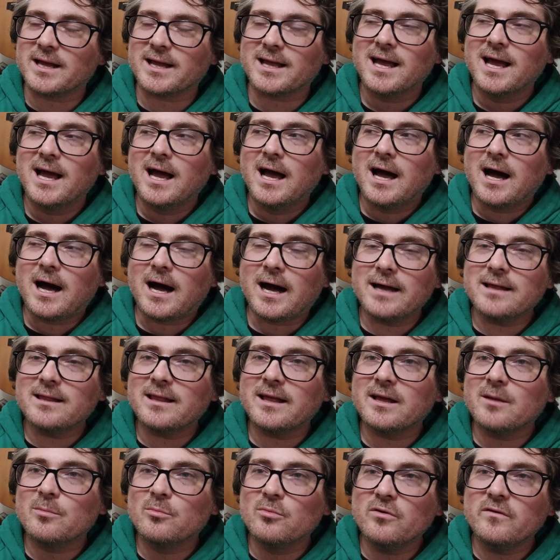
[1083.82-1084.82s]
like, I
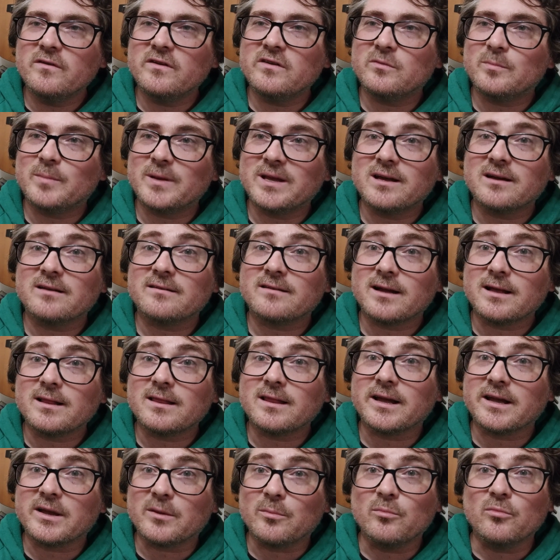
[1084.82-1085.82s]
like movies because I
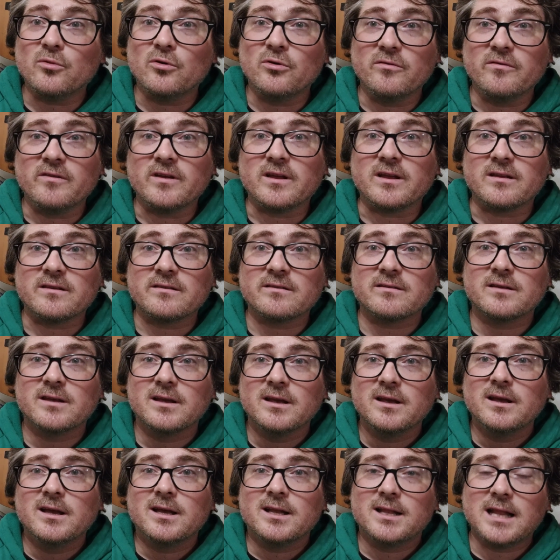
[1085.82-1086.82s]
like movies,
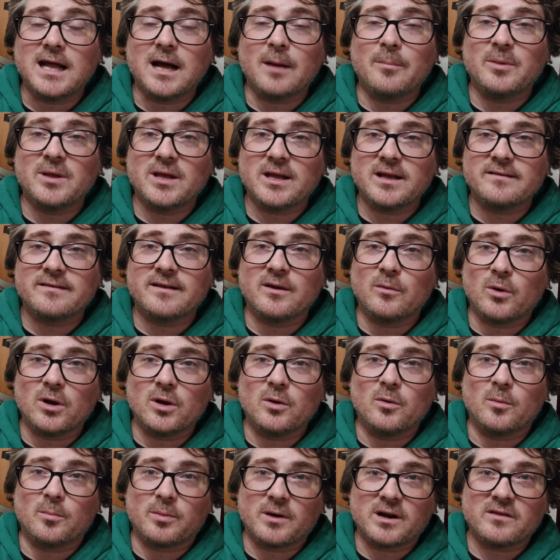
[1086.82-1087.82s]
not because I
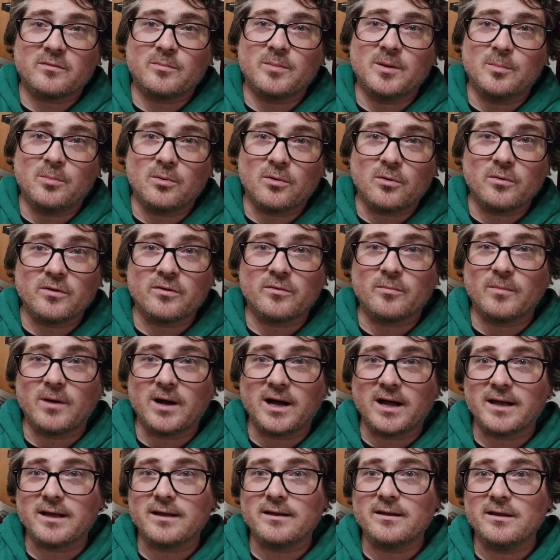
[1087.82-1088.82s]
want to impress people with
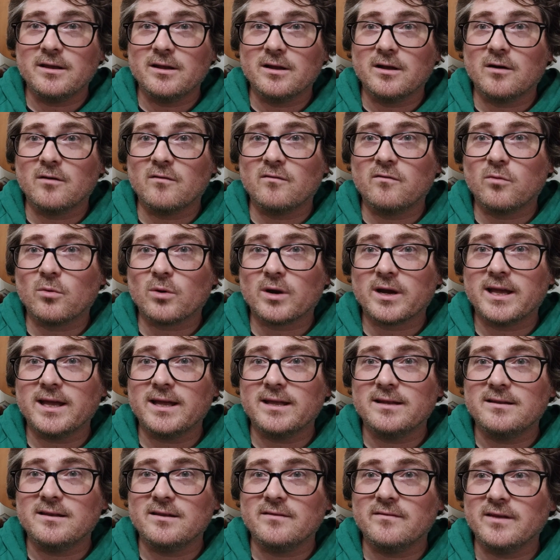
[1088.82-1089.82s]
my
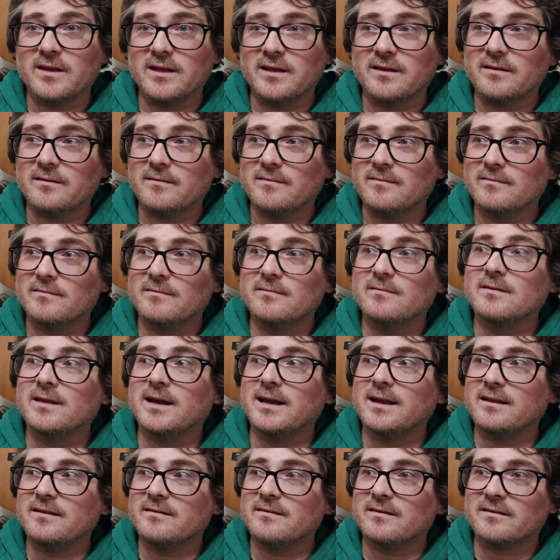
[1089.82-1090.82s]
4K TV,
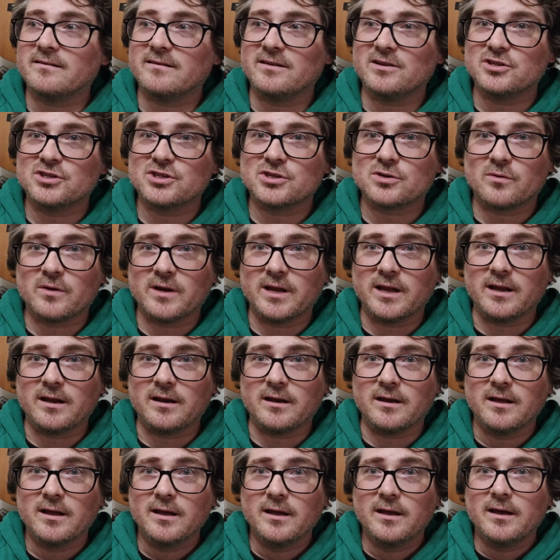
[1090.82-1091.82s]
96-inch
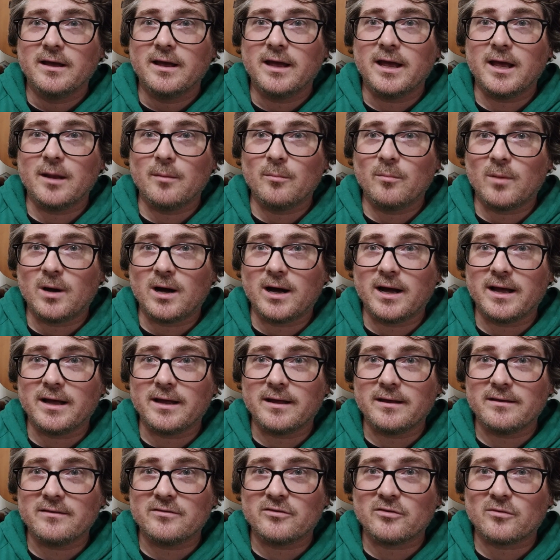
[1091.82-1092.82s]
screen, and
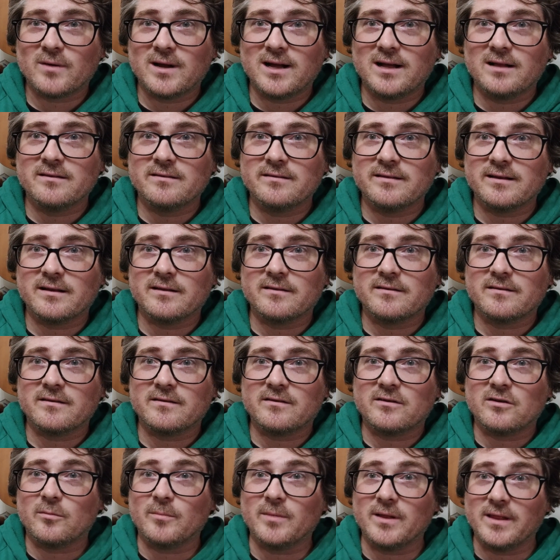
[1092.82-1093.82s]
my surround sound
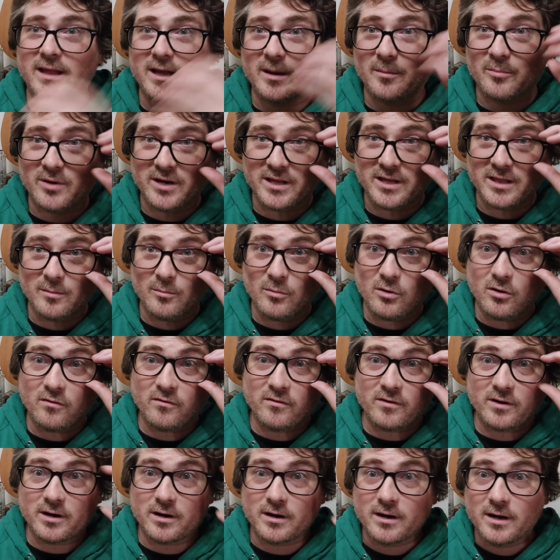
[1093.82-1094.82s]
system, and like bring them
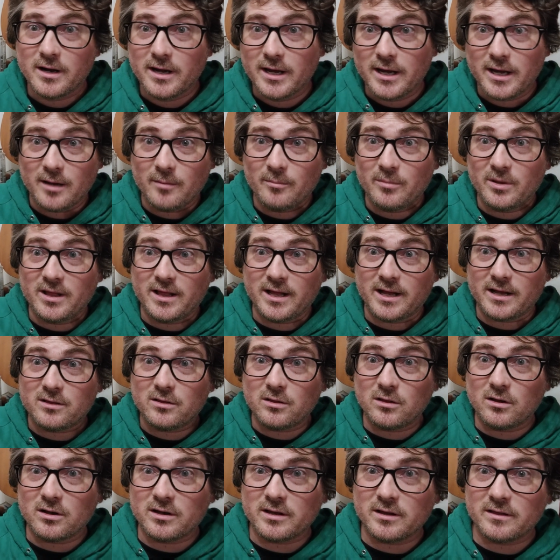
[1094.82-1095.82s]
over and be like,
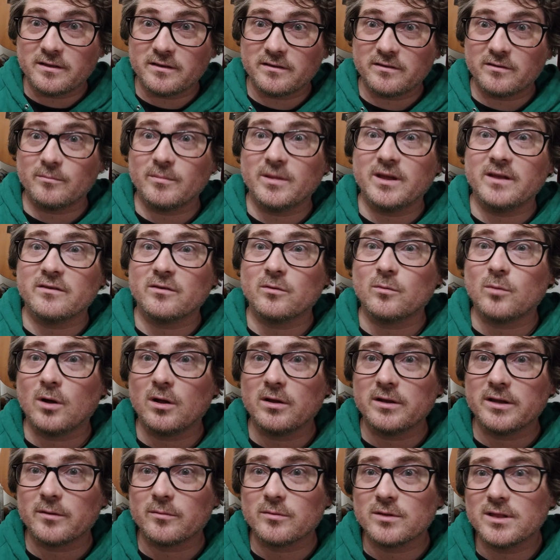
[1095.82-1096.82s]
look at this amazing
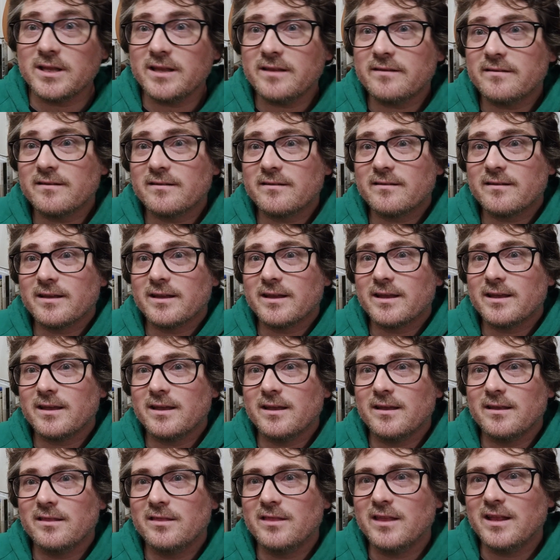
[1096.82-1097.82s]
quality release. It's like
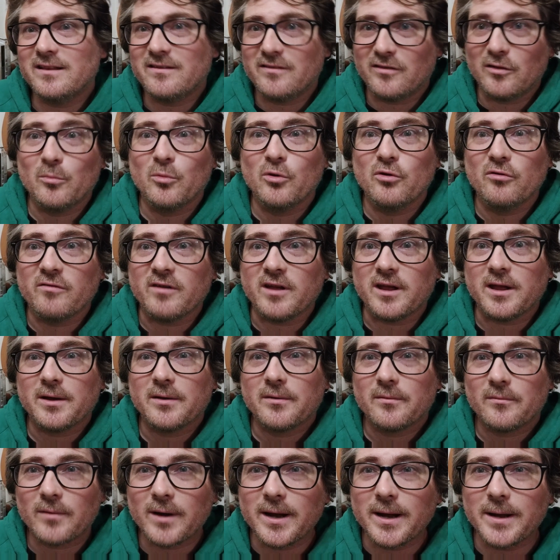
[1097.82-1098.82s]
it's the movie,
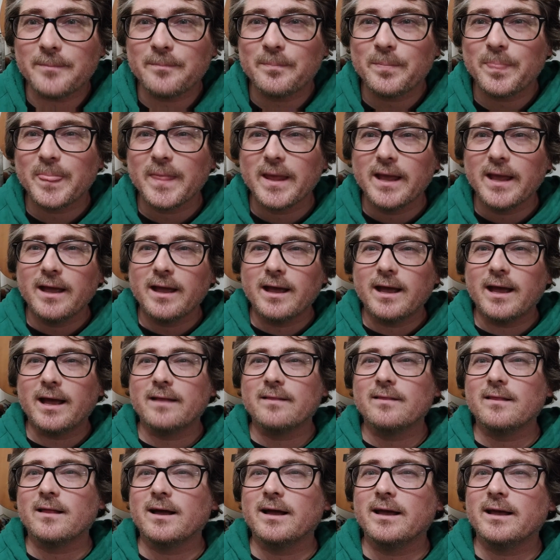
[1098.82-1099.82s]
right?
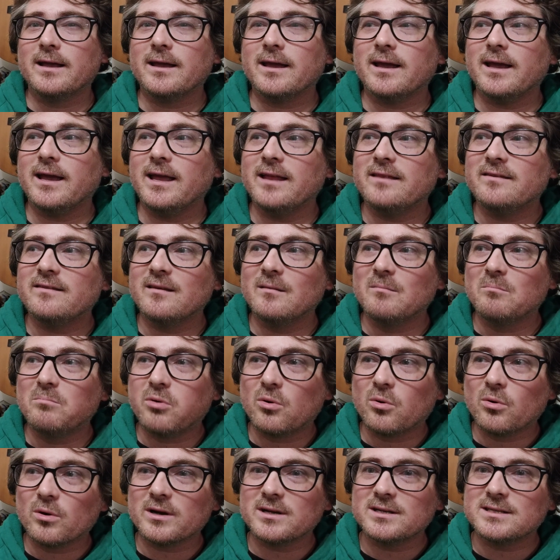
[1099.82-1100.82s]
And like, it's
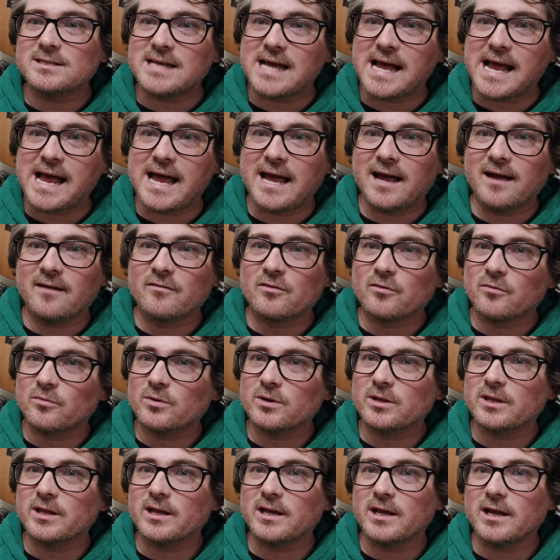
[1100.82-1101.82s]
important to have a
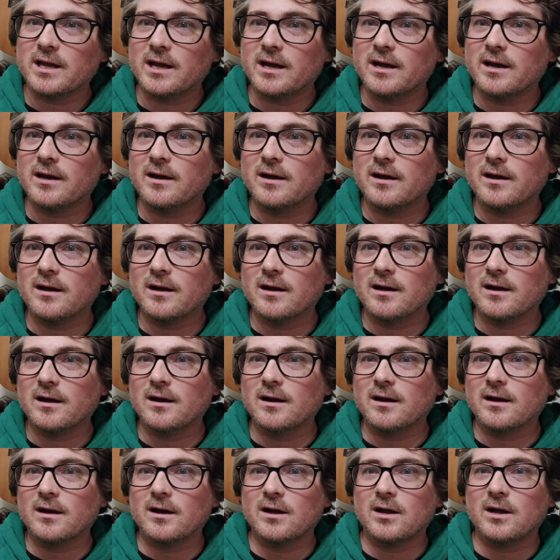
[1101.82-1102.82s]
really,
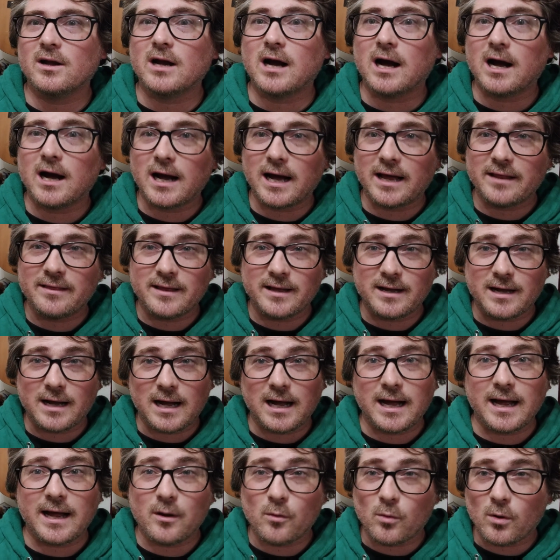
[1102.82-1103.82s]
I think,
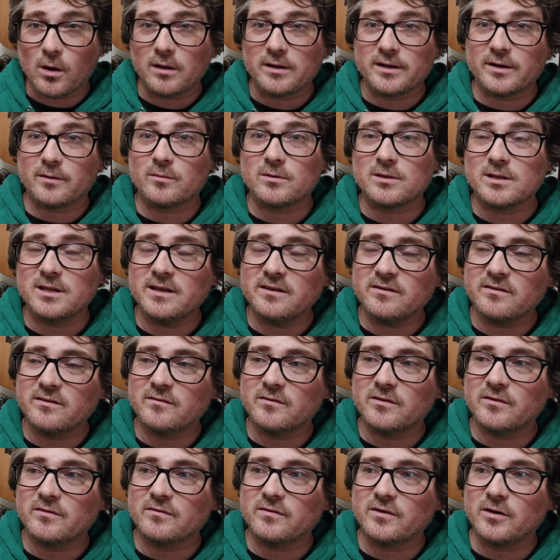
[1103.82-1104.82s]
high quality release
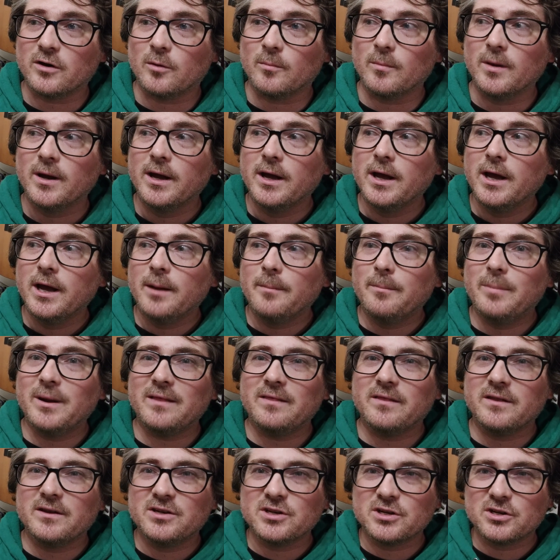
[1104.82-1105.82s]
of the film,
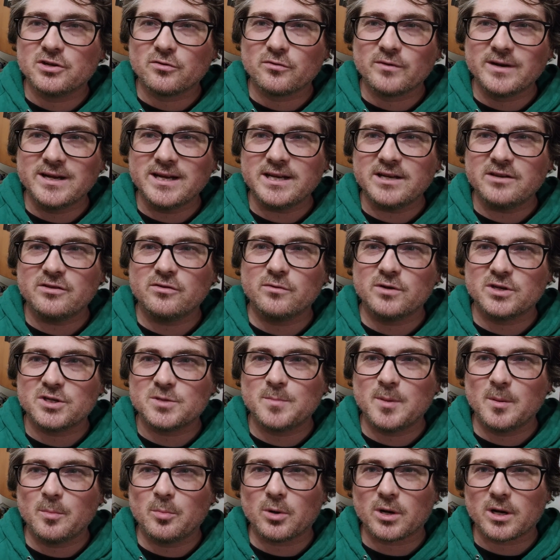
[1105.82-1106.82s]
but the degree to
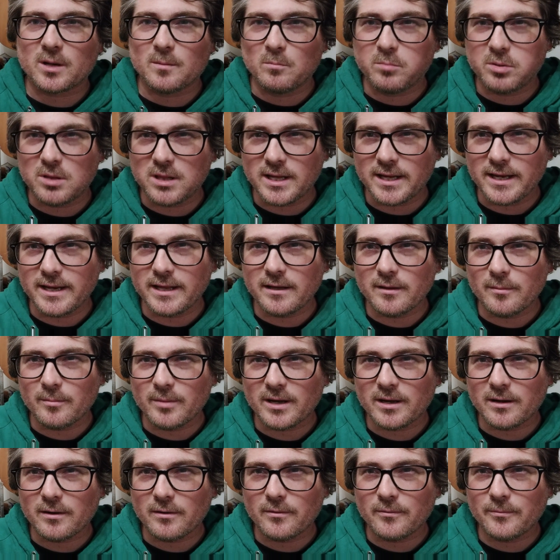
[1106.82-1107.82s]
which people are complaining
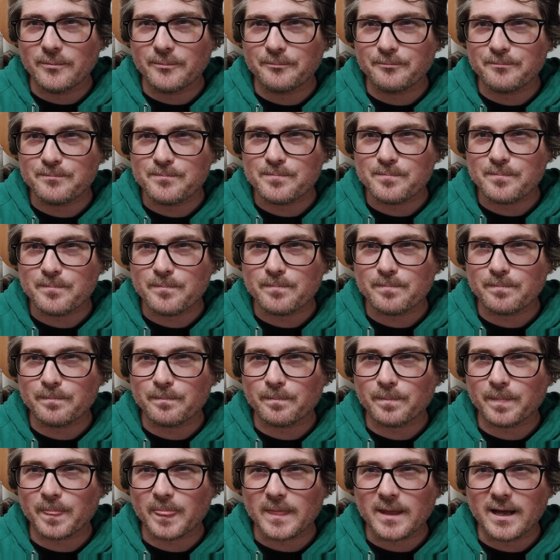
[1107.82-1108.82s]
about
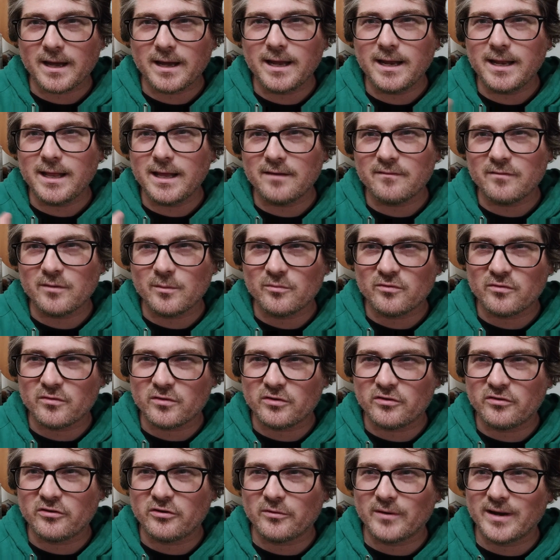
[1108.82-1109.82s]
88 Films
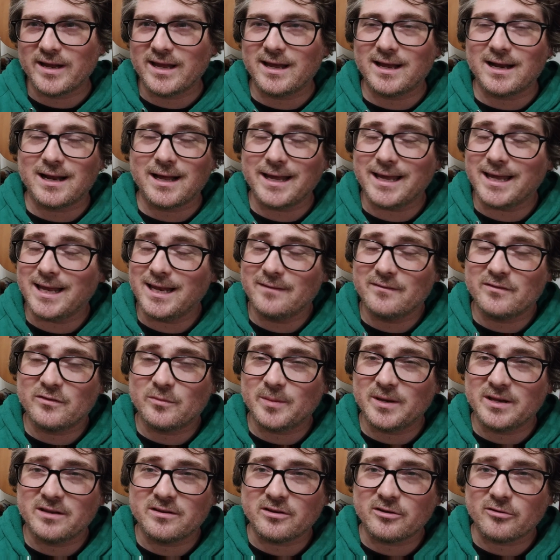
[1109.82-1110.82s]
versus Eureka, and I can't even
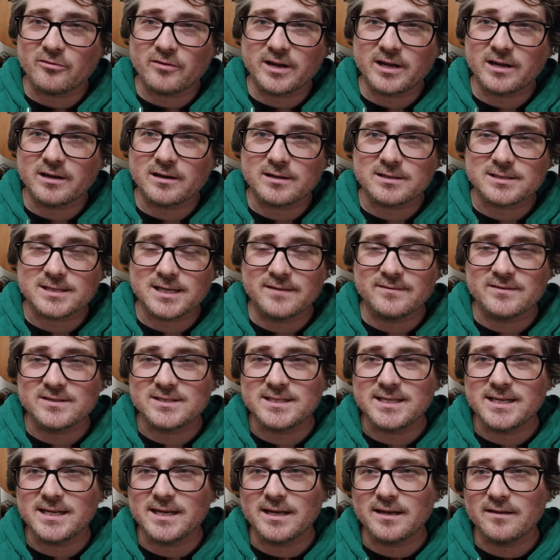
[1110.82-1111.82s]
speak to Eureka because I haven't
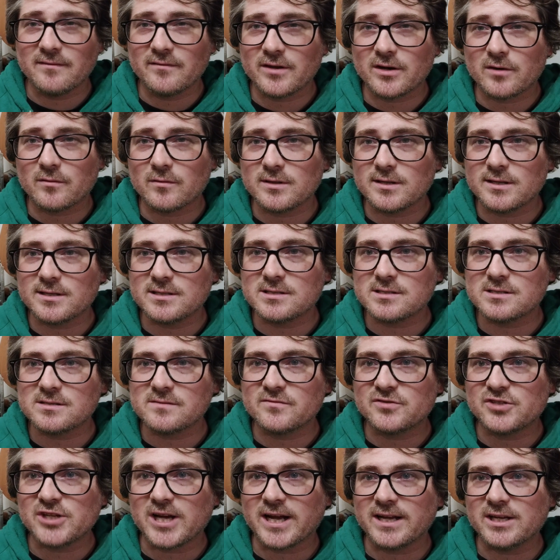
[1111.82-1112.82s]
seen any of their releases
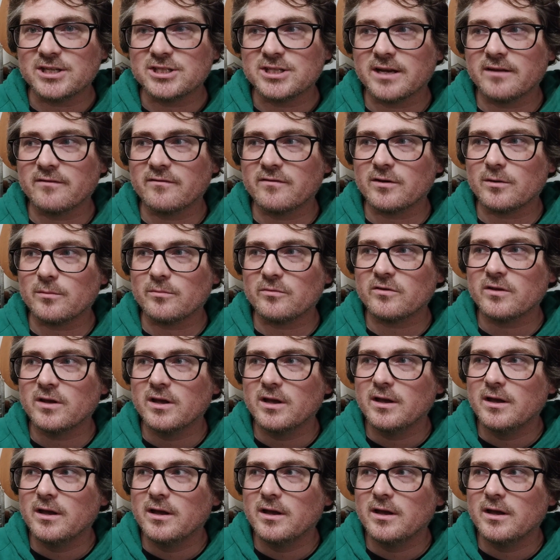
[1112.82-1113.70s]
of Jackie Chan films.